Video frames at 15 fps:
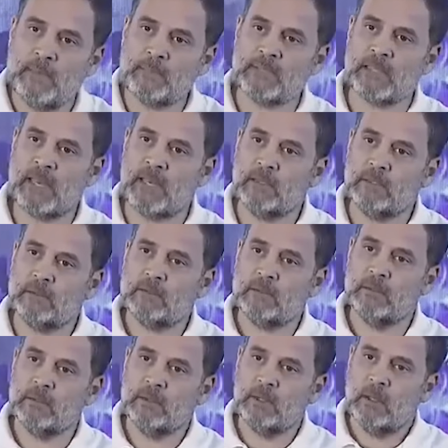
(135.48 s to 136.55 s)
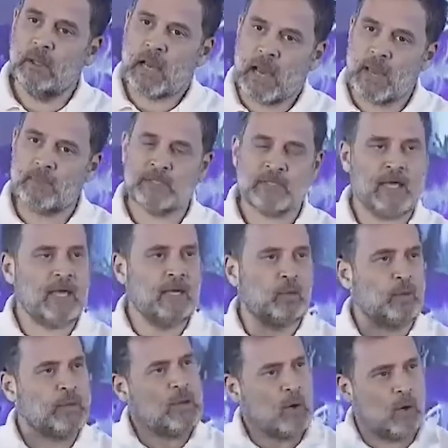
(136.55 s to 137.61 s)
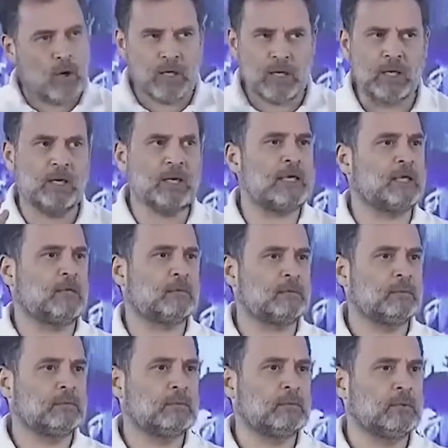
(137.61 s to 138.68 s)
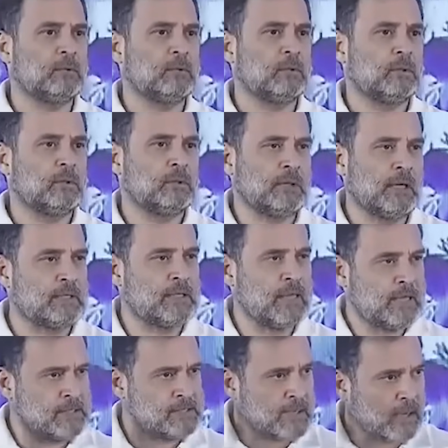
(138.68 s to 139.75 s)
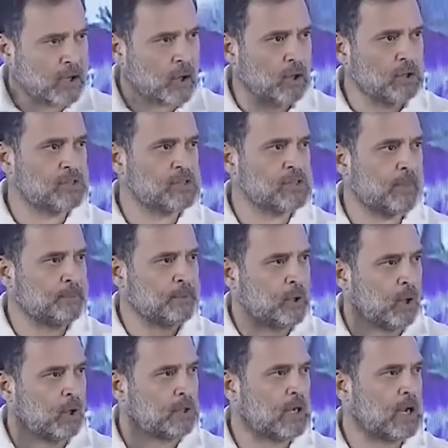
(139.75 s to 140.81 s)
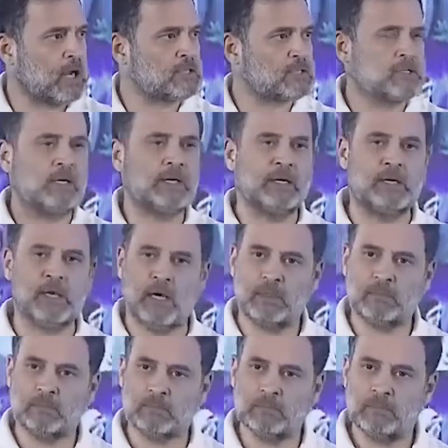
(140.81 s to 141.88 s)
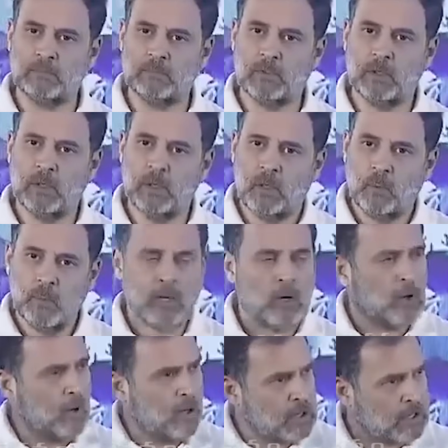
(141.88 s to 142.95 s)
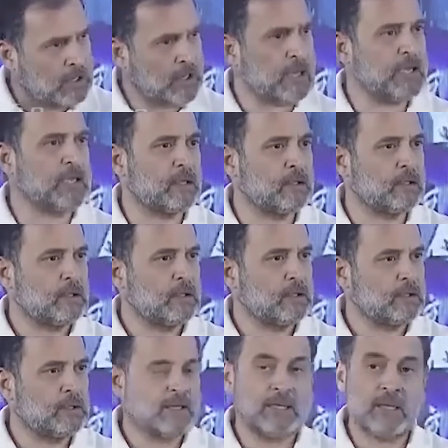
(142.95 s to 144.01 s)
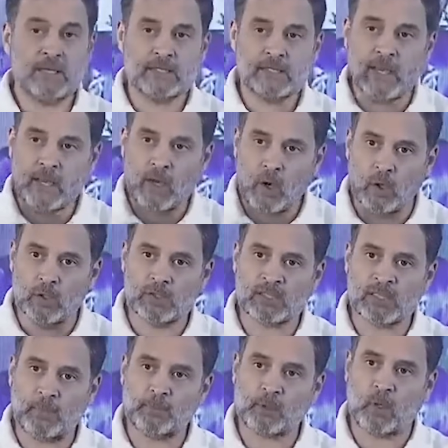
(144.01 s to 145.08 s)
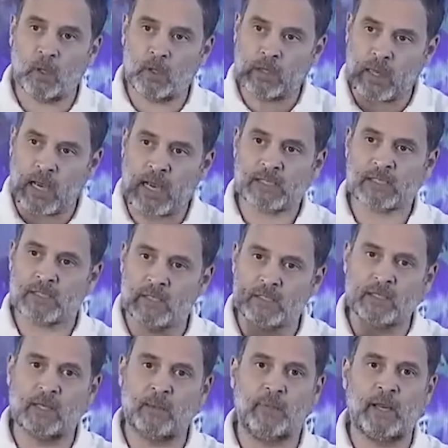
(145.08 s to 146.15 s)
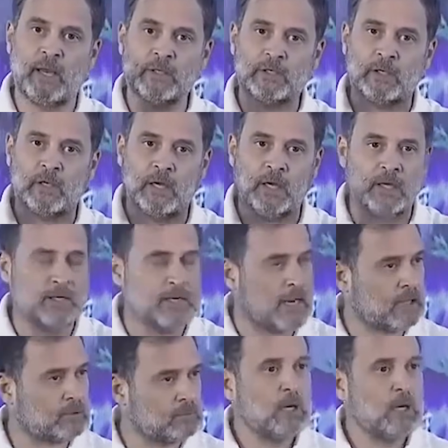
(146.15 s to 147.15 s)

I am saying. I am saying we all agree that there is a concept called caste in India. We all agree that there is a concept called caste discrimination in India.